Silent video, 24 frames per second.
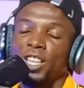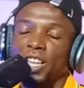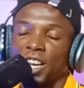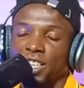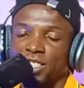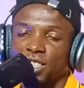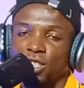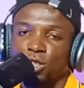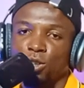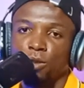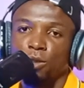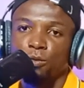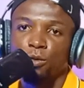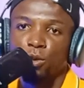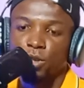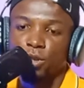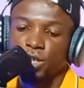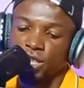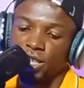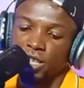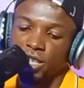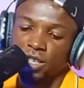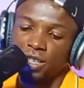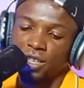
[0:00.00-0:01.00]
That's enough.
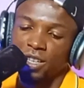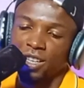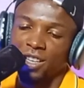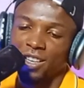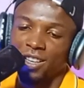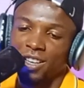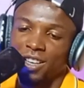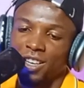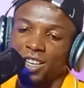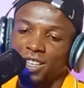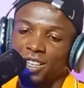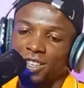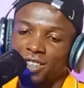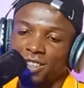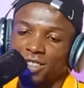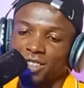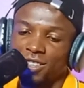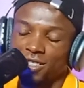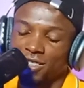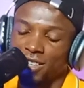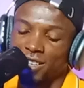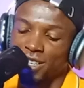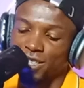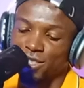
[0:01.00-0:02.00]
Okay,
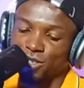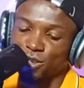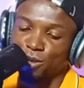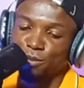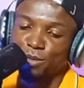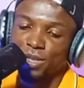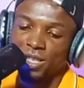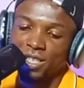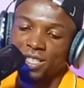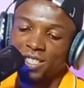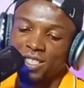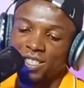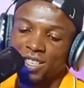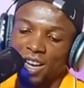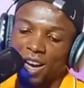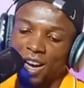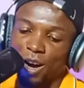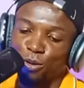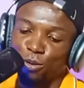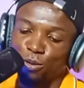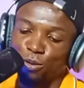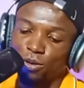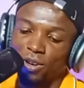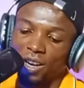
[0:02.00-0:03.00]
there's something
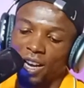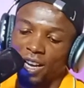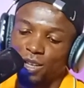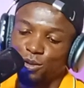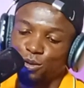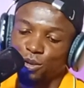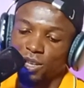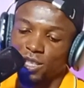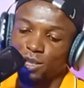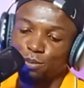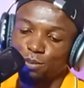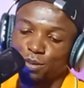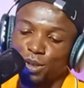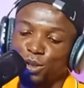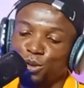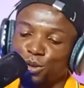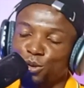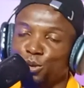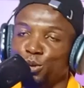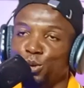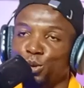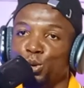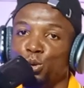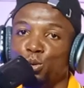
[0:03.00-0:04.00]
I would like to explain
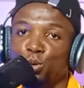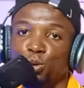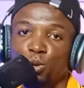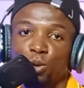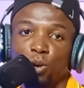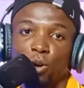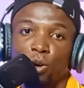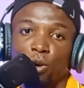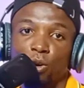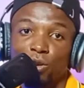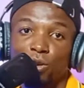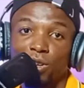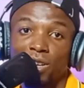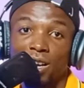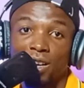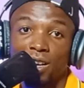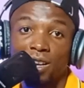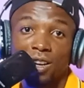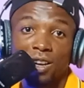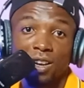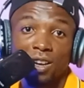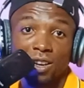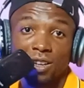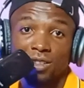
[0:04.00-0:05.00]
to you on
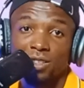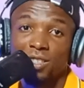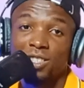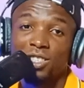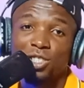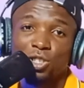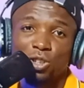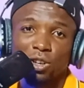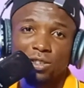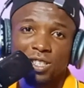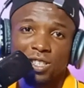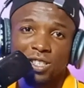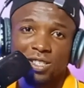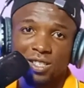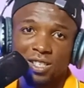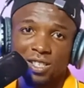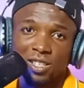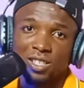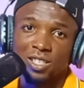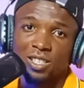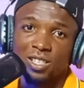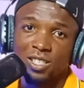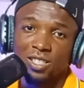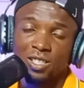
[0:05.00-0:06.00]
this. Is just a
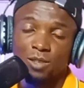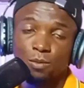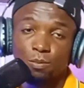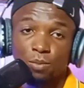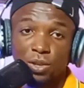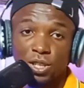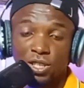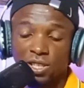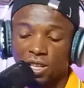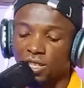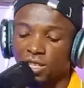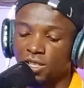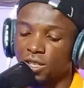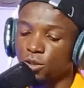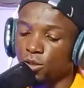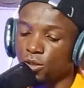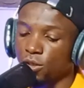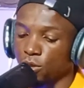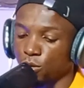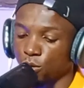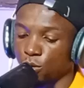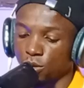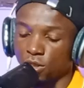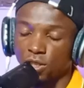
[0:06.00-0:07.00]
secret. Please
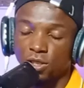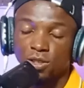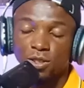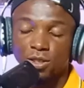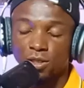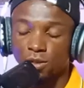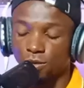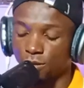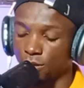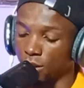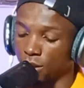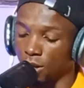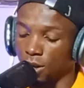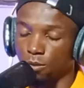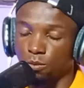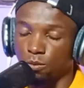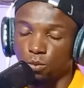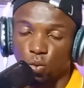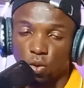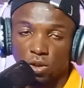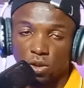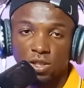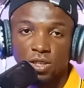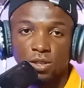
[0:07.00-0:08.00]
listen to this,
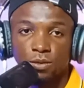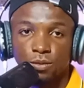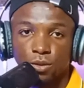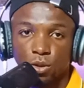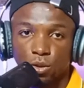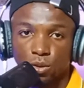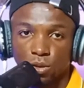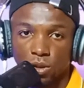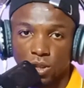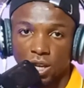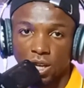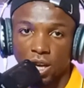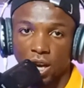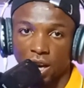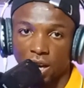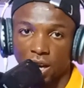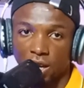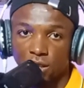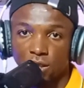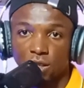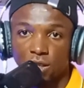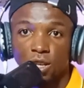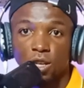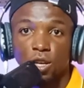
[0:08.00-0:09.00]
watch this video to the
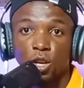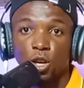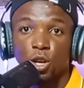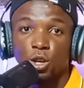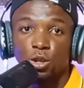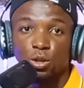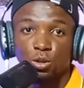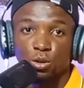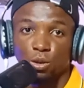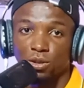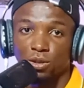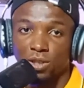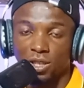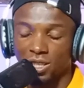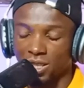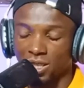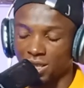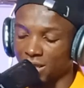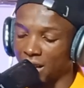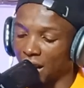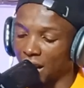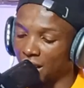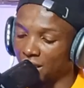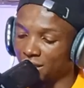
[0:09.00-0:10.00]
end to
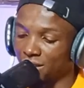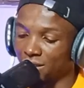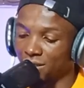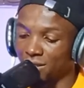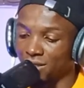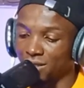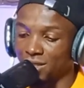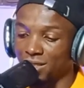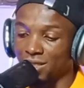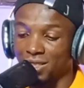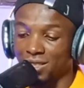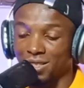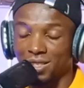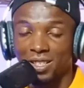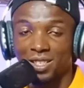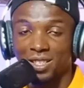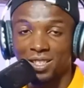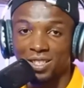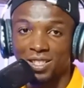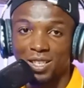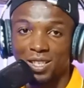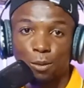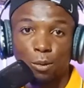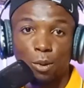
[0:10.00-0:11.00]
understand this
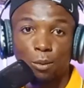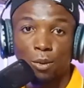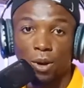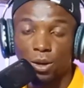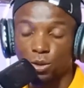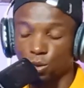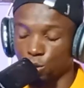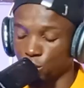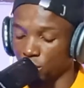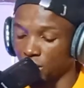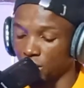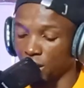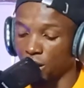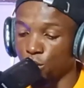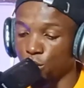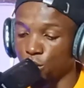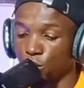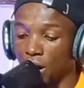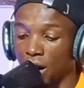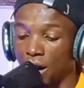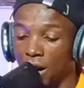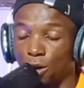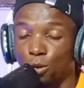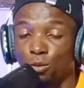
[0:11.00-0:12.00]
secret I'm about to tell
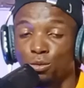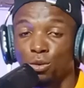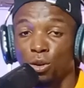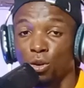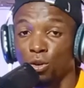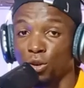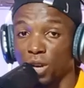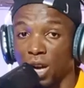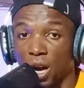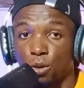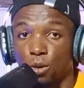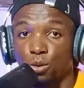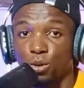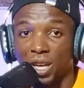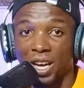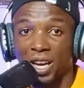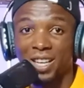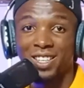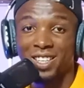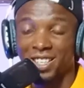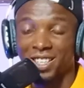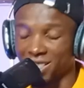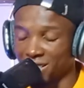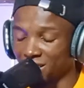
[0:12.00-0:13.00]
you, how you
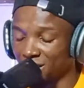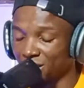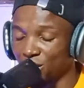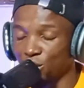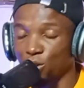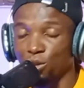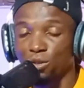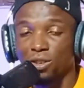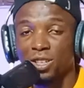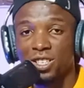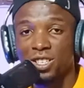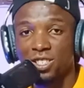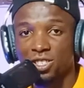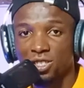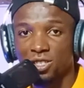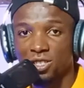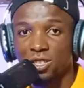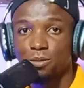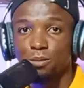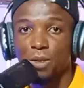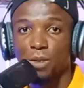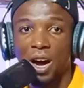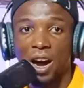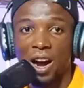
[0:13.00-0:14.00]
can increase your
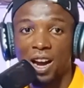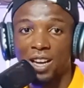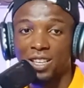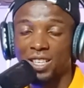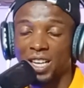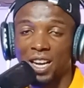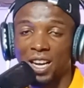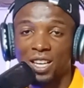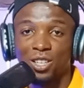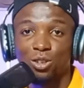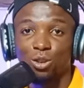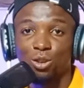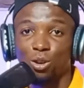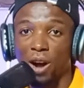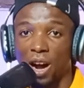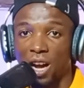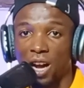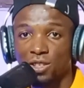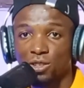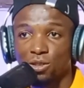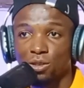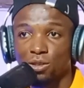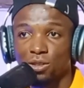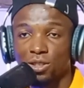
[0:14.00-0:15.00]
in-stream ad and your
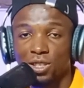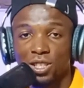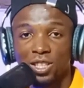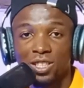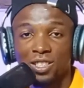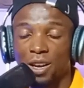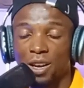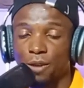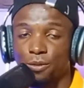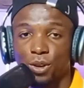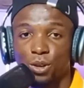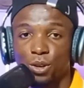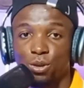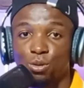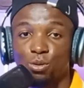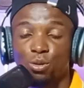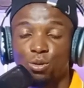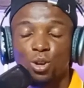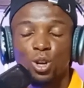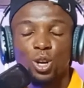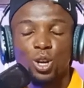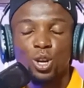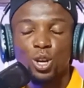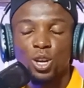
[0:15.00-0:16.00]
ads on Reel
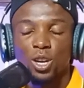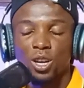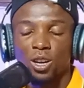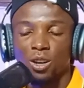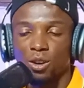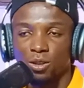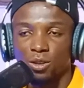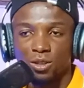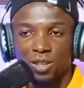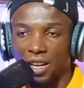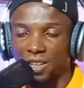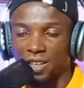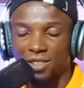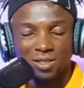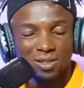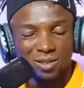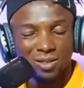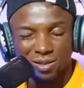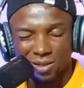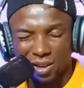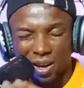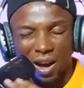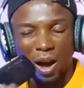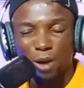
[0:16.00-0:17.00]
revenue. That
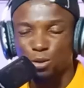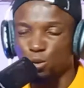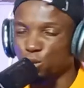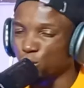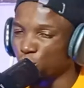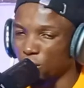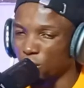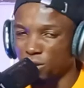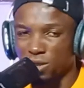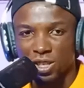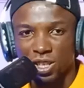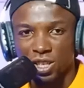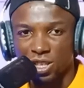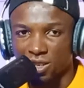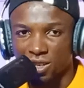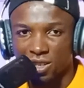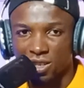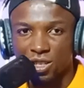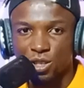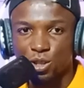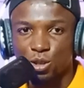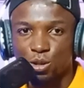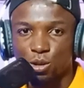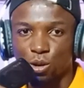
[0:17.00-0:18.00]
is how to just
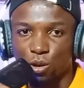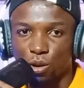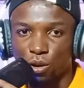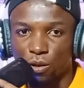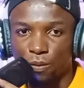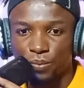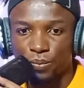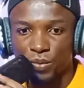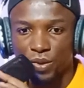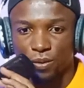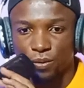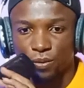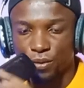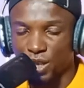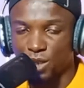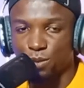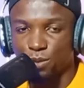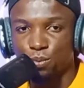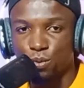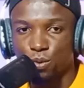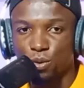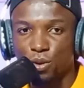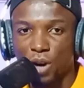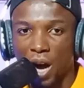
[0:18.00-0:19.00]
increase your
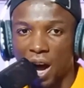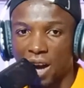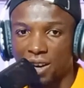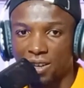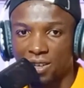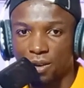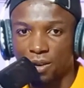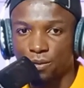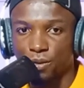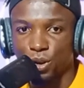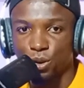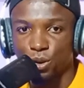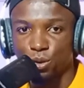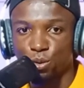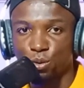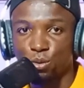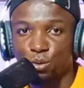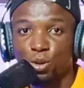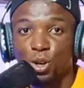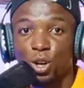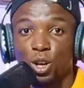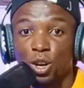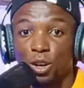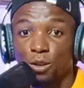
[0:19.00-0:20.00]
Facebook ad
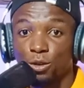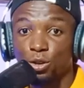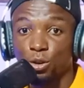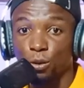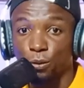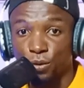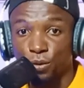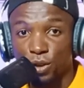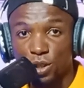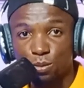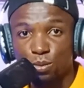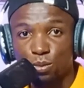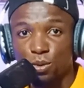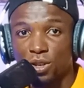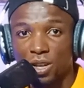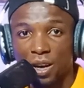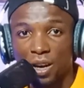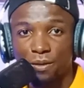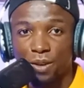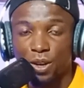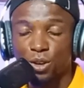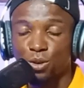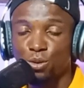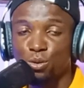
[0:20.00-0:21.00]
revenue, your Facebook
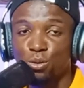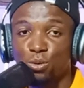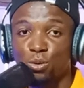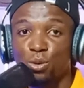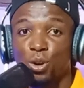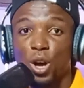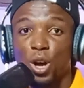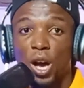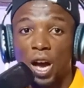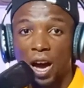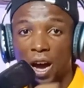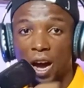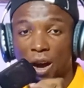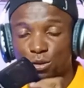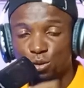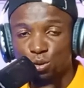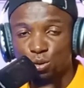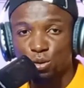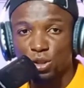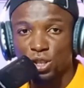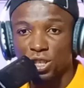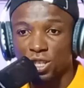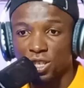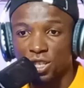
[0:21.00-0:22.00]
revenue, how
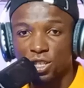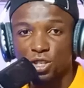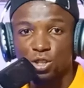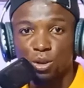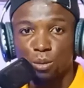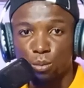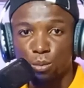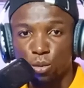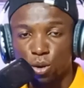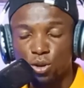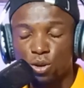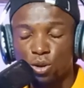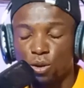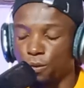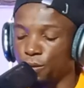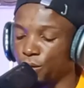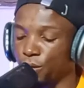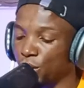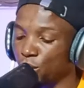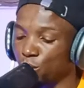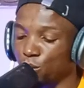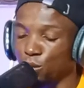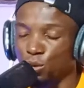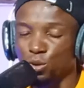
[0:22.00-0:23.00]
to increase your money on
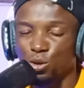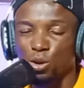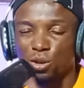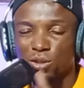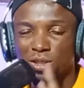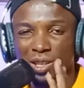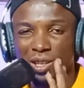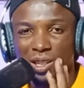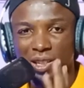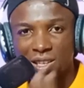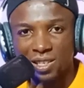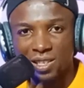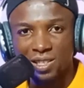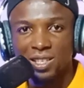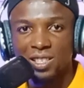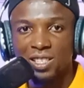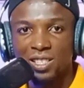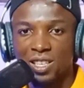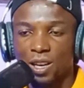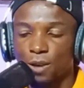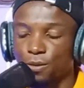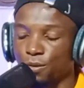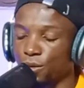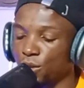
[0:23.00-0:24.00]
Facebook. Just
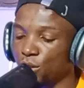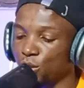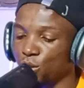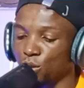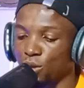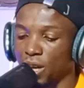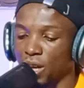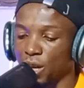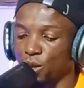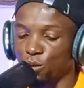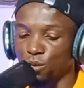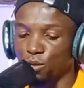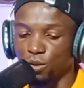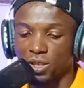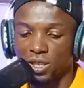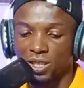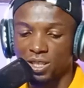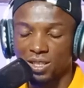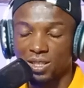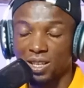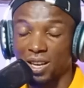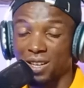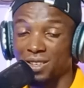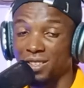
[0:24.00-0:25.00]
listen carefully so that you
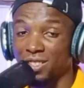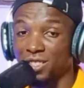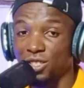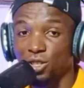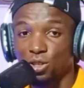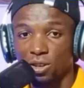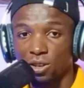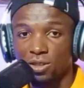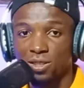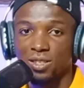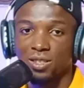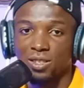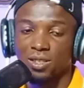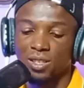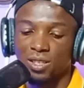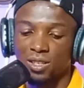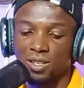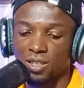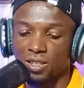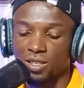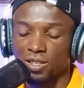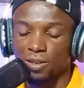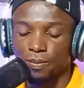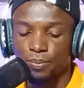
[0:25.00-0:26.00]
understand. It's just a
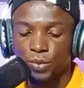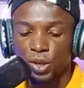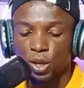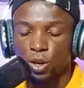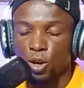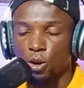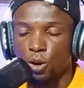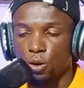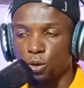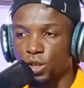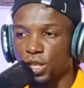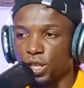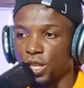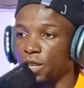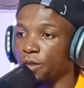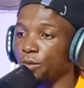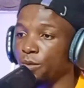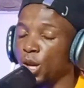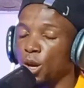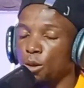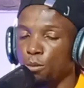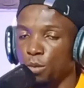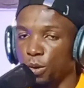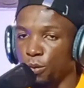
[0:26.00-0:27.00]
secret. Okay,
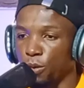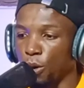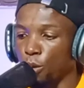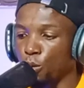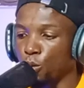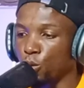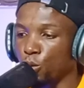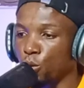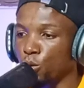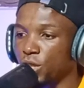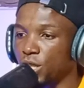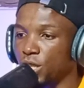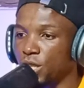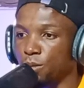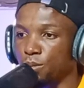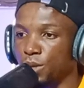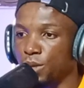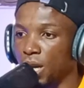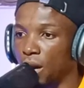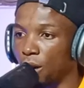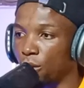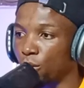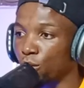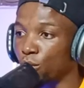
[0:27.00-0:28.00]
before we go
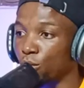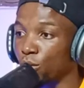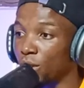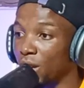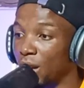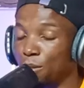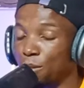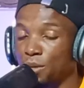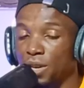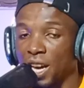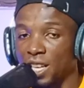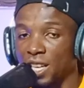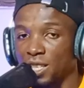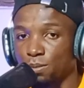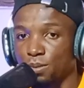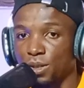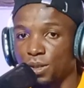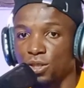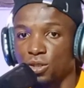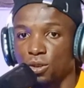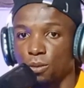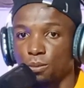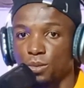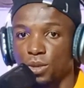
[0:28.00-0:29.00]
deep down, let me
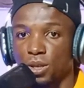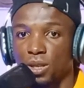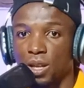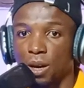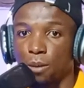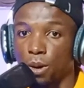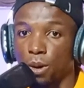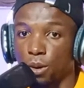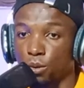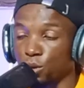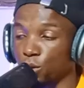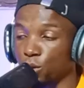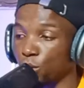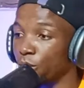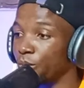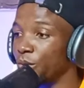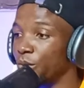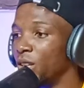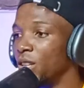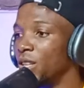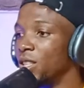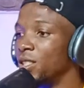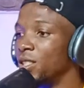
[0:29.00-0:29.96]
explain something about you.